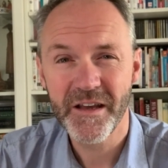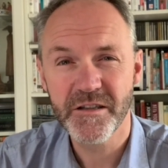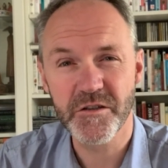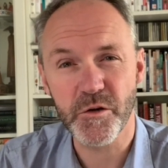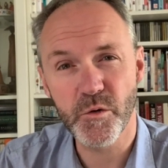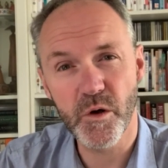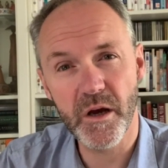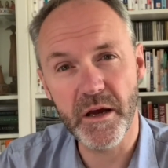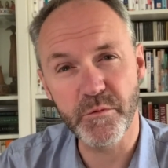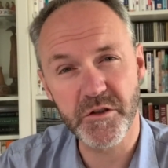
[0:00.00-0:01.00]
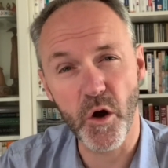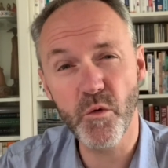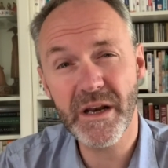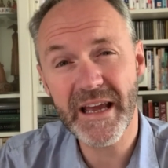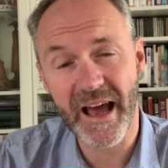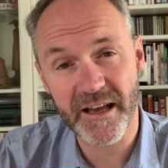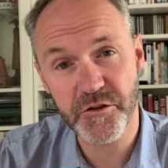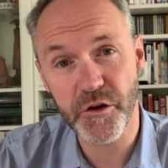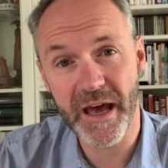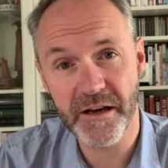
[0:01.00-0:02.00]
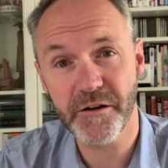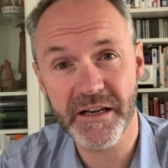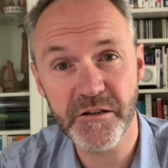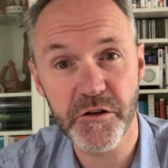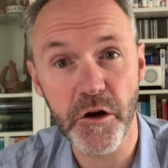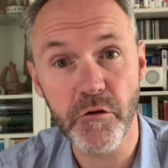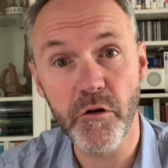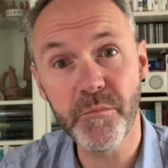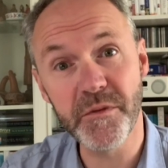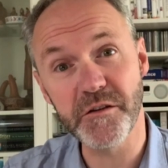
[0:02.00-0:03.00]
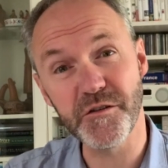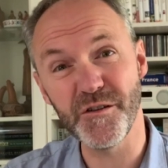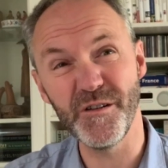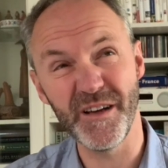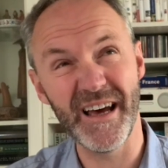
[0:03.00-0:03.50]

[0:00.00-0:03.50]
so it was only as you entered into your room that you,